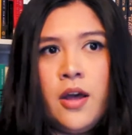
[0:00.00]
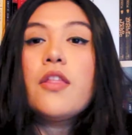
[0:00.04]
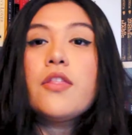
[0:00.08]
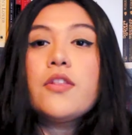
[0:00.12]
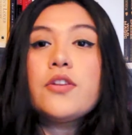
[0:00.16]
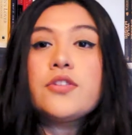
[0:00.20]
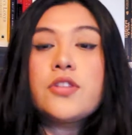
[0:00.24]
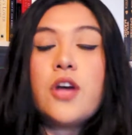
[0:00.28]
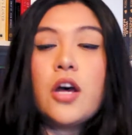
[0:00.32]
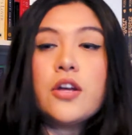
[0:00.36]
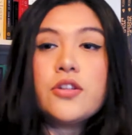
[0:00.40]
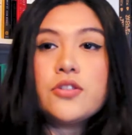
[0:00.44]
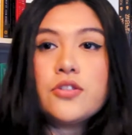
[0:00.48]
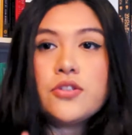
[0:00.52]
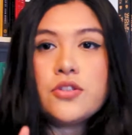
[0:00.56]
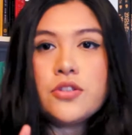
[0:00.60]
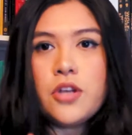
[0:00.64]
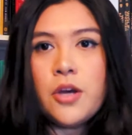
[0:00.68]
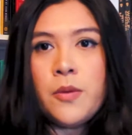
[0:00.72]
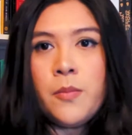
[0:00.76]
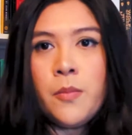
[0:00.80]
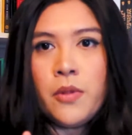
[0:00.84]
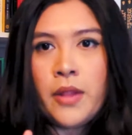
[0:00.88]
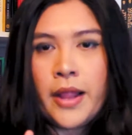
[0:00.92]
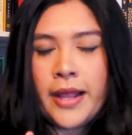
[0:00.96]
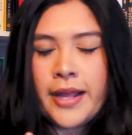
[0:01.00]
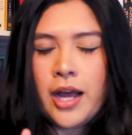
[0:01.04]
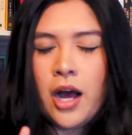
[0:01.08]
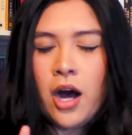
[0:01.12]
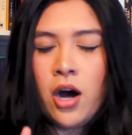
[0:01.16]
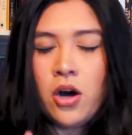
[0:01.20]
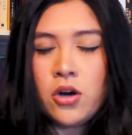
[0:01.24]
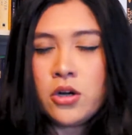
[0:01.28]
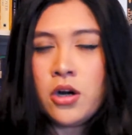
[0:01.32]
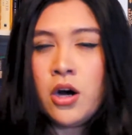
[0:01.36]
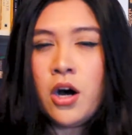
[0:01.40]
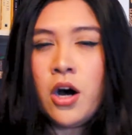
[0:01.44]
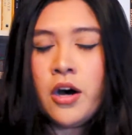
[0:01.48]
there's also some like
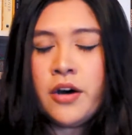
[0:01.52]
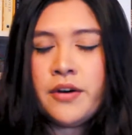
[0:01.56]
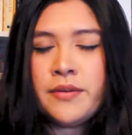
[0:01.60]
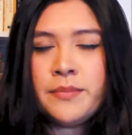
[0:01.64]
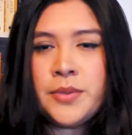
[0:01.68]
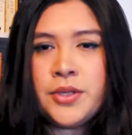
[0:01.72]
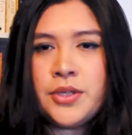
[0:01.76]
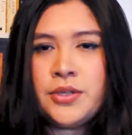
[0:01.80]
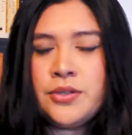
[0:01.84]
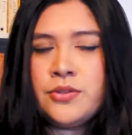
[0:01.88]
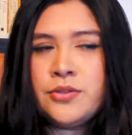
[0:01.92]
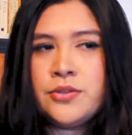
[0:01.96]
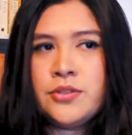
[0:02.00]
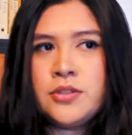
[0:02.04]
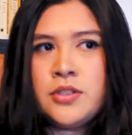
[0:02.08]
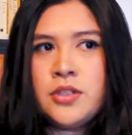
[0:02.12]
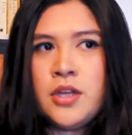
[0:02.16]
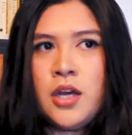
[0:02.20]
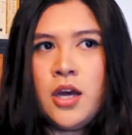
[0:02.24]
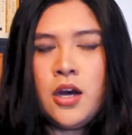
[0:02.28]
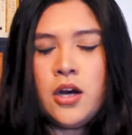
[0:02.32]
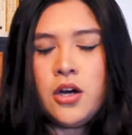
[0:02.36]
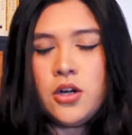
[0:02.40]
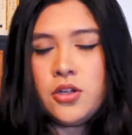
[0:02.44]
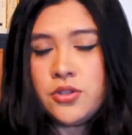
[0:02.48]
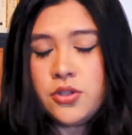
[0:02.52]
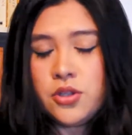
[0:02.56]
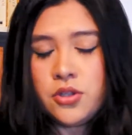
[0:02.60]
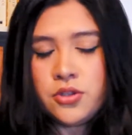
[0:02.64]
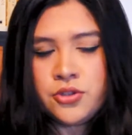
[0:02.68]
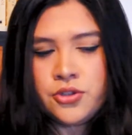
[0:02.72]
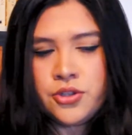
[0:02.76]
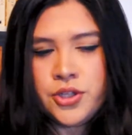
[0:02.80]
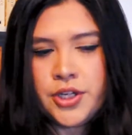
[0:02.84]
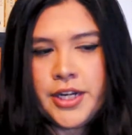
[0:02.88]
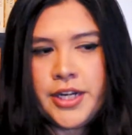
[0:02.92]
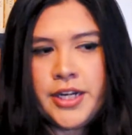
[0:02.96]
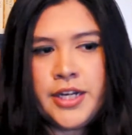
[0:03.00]
alcohol abuse
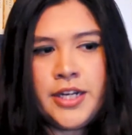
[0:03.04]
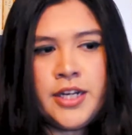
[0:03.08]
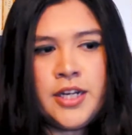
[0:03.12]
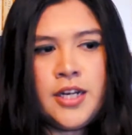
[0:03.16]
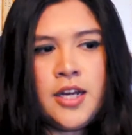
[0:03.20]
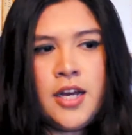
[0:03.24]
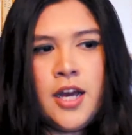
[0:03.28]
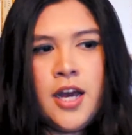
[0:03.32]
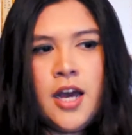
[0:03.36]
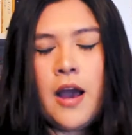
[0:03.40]
adultery